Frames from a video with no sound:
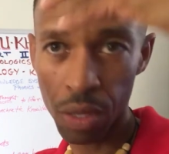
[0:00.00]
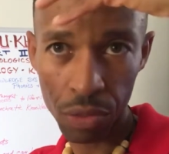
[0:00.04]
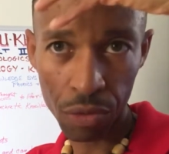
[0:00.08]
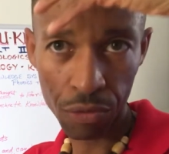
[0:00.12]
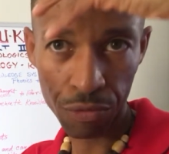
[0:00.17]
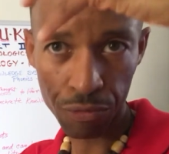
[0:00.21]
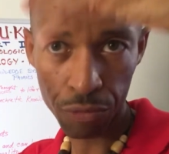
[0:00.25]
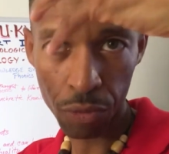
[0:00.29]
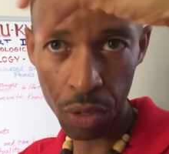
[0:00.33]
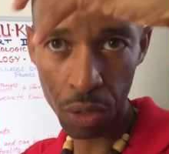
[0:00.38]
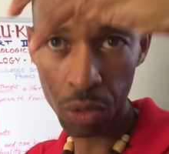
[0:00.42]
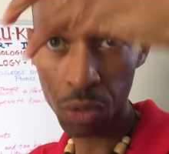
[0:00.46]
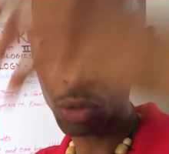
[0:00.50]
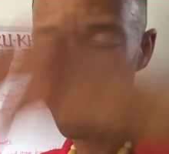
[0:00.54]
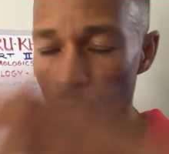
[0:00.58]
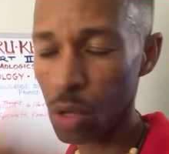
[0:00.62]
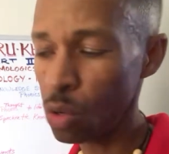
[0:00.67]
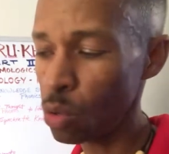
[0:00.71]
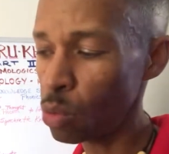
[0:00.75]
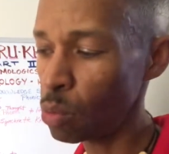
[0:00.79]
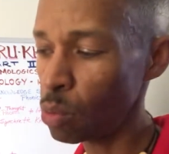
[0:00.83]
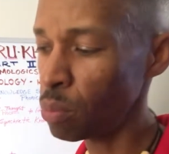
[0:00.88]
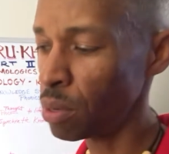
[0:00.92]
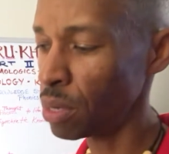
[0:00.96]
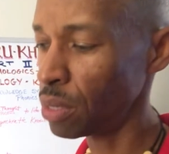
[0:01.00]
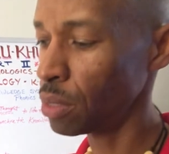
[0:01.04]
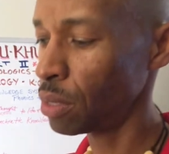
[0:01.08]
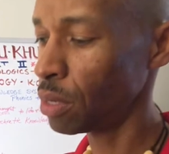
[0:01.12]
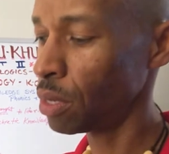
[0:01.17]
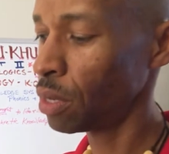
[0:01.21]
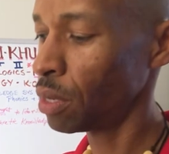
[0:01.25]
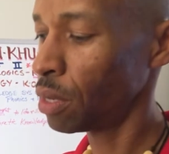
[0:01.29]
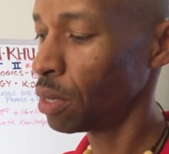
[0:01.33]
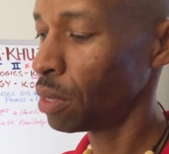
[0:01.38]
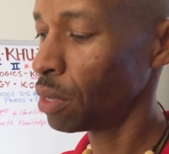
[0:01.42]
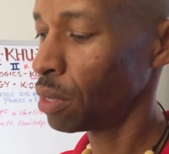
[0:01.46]
the frontal lobe,
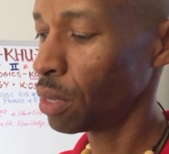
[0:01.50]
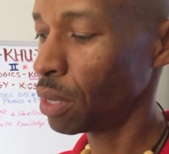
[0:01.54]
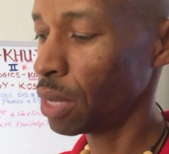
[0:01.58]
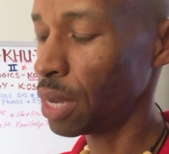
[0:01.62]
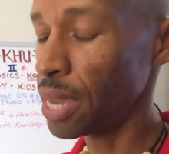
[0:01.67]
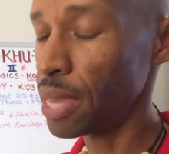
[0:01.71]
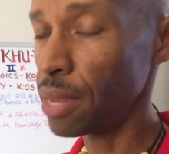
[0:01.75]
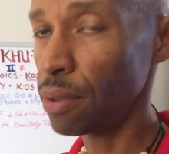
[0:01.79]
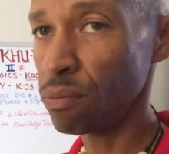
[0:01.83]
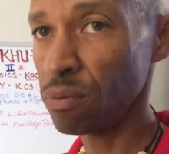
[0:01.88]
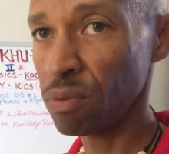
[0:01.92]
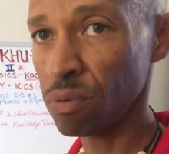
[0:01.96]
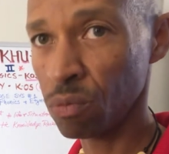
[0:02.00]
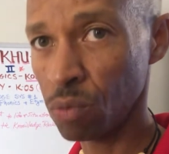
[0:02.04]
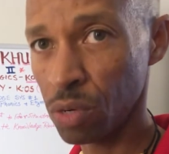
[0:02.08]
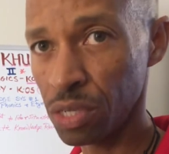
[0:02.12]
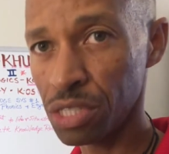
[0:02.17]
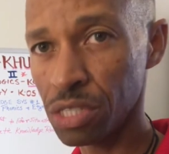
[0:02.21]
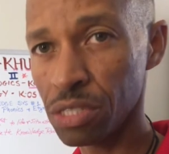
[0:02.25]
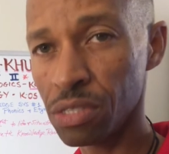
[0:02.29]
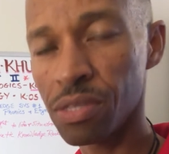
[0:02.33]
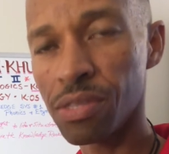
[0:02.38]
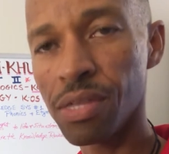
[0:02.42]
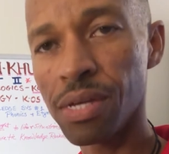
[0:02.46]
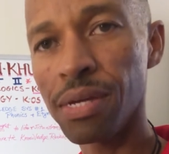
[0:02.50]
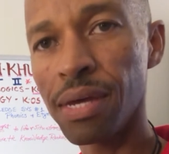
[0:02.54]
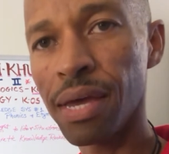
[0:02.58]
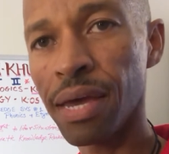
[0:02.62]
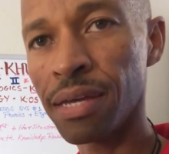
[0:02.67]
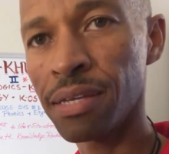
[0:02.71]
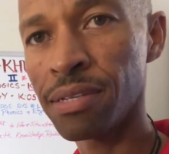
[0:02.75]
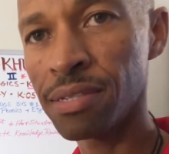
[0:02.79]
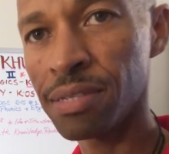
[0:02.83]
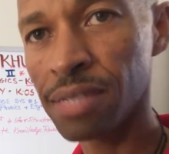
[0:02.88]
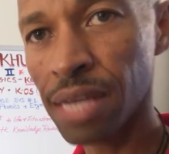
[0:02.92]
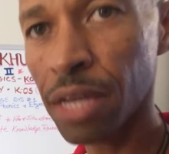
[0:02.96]
and which is the
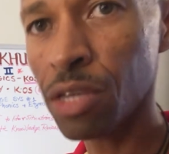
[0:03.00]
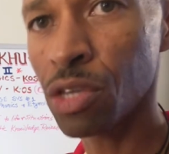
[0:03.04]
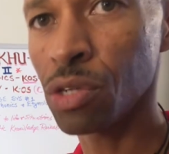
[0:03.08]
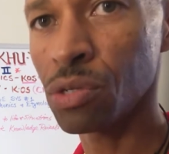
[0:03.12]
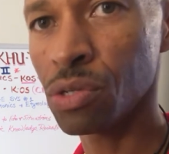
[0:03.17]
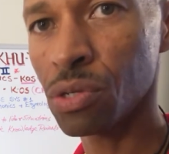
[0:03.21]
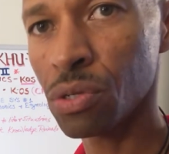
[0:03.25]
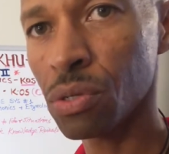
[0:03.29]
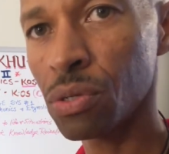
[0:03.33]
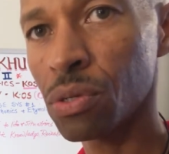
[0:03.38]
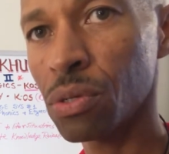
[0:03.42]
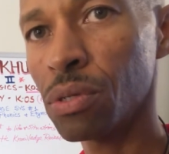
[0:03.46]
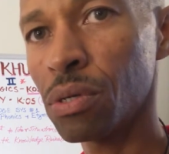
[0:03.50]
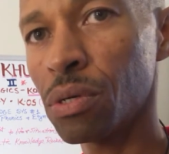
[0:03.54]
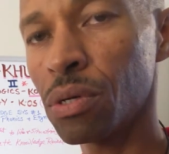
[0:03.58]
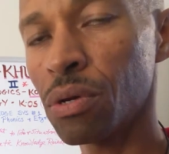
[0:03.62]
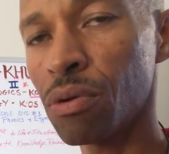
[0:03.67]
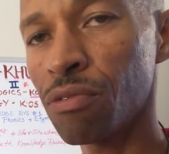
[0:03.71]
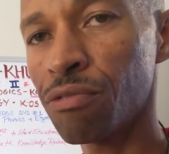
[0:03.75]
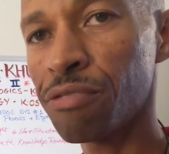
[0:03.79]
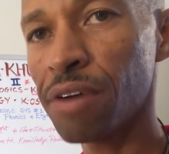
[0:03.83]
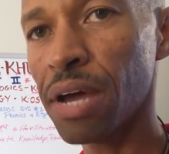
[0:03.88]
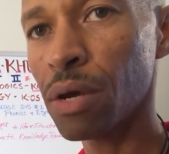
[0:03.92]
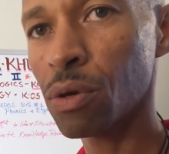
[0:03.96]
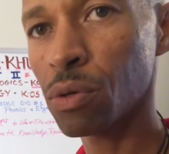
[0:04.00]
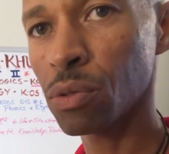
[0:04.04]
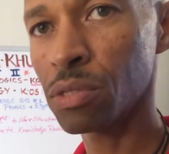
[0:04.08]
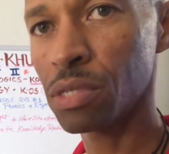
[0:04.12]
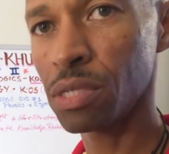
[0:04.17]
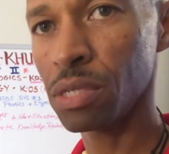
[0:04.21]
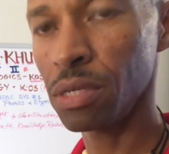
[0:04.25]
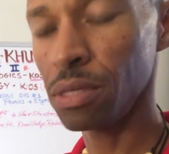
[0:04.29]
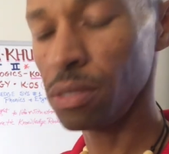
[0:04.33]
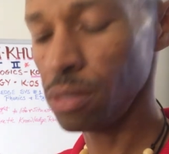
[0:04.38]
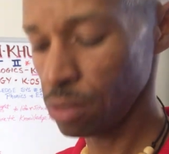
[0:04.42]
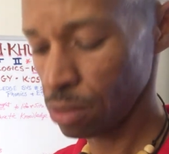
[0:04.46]
executor
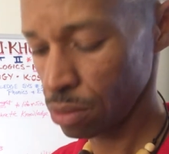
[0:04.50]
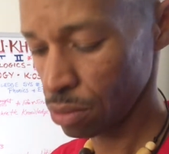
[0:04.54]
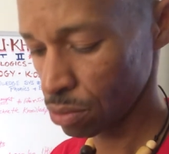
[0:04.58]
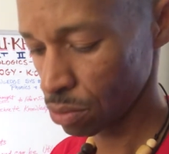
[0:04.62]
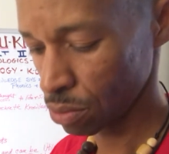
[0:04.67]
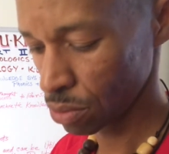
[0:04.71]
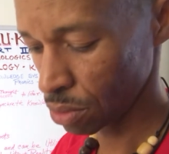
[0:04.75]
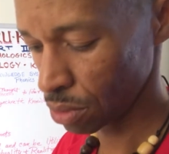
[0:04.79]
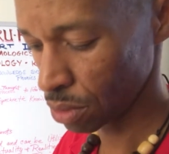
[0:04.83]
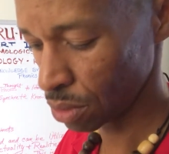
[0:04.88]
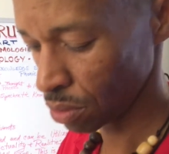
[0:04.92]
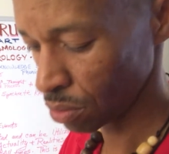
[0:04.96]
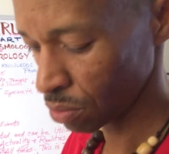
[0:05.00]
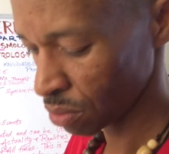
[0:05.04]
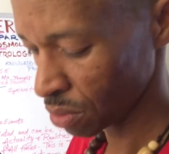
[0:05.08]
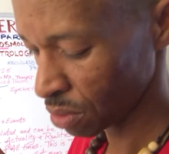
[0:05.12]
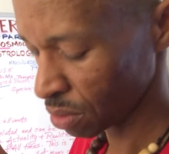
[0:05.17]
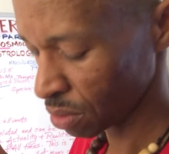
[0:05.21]
faculty, the